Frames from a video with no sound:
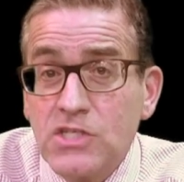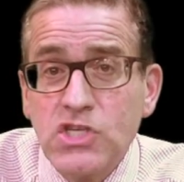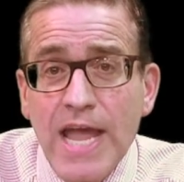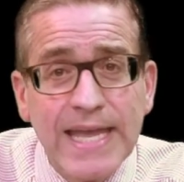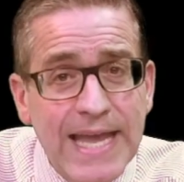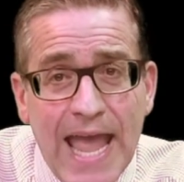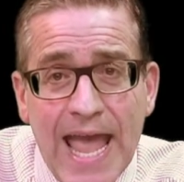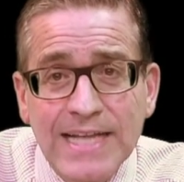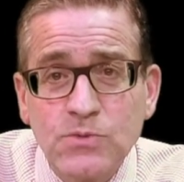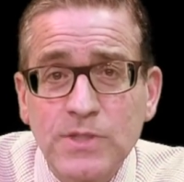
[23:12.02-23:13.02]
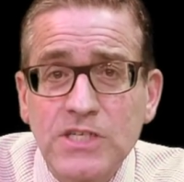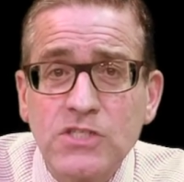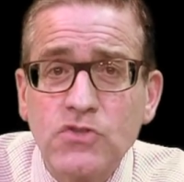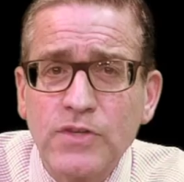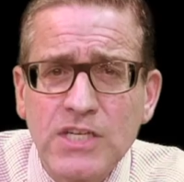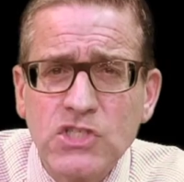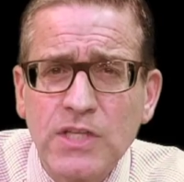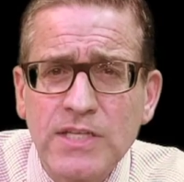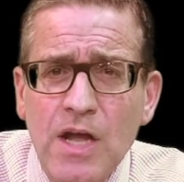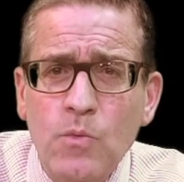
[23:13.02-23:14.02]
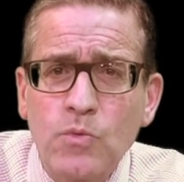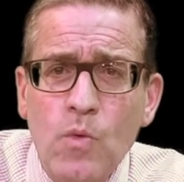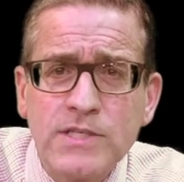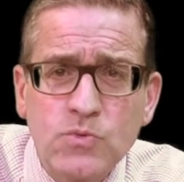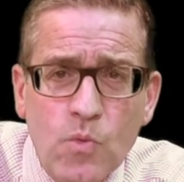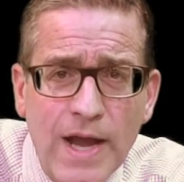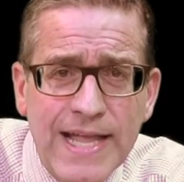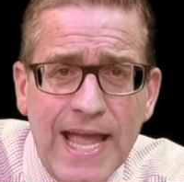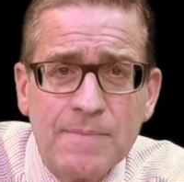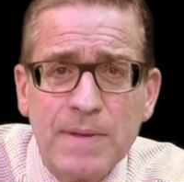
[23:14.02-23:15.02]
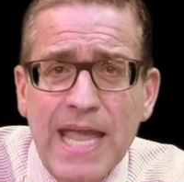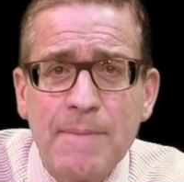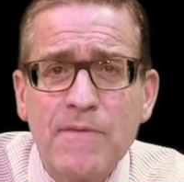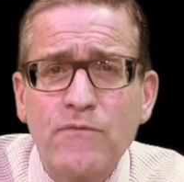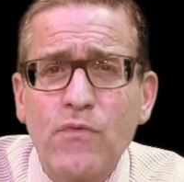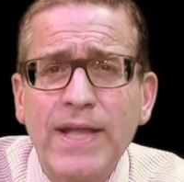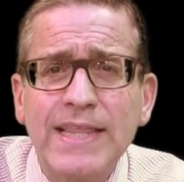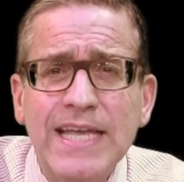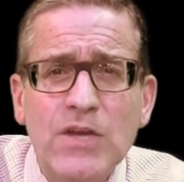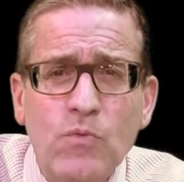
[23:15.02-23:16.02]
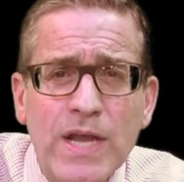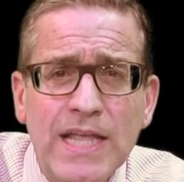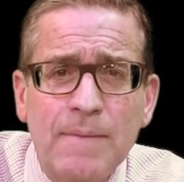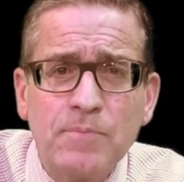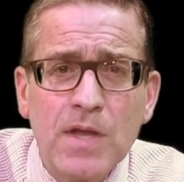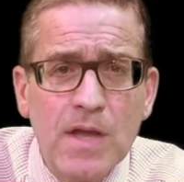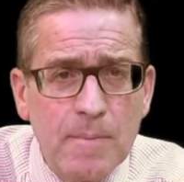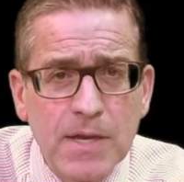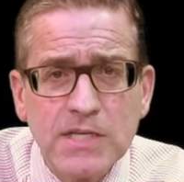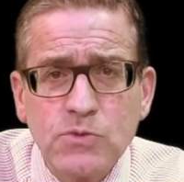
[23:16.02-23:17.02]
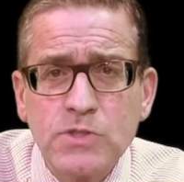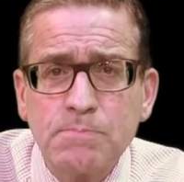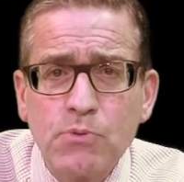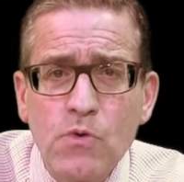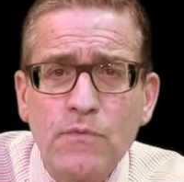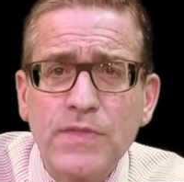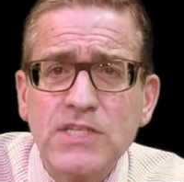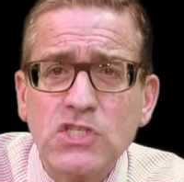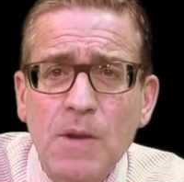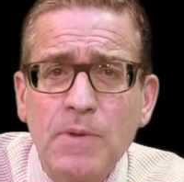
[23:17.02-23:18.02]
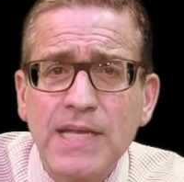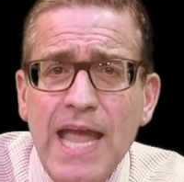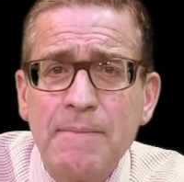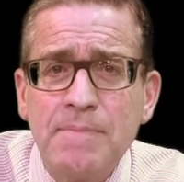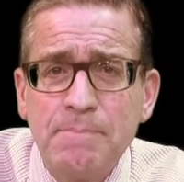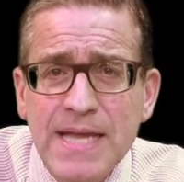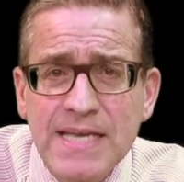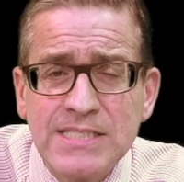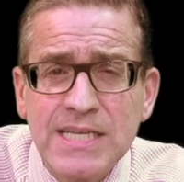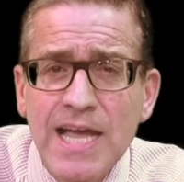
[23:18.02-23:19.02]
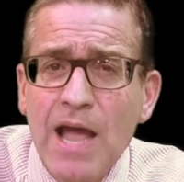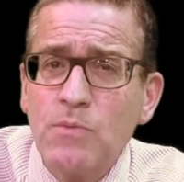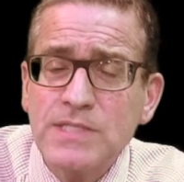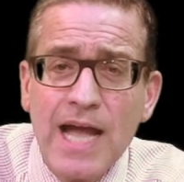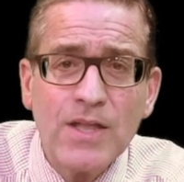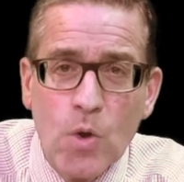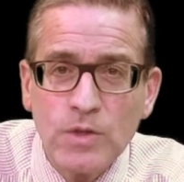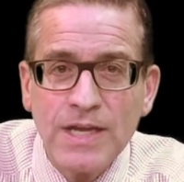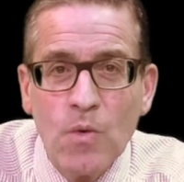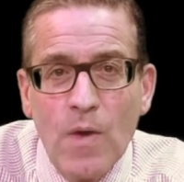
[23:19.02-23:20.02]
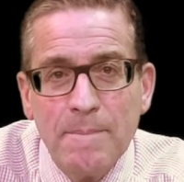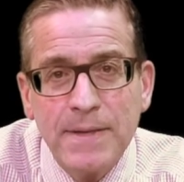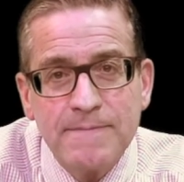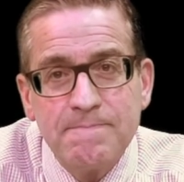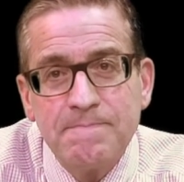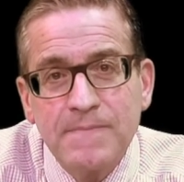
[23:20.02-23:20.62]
Shaking hands, which is traditionally done with one's right hand, became a friendly greeting because it was proof that someone came in peace and was not holding a weapon.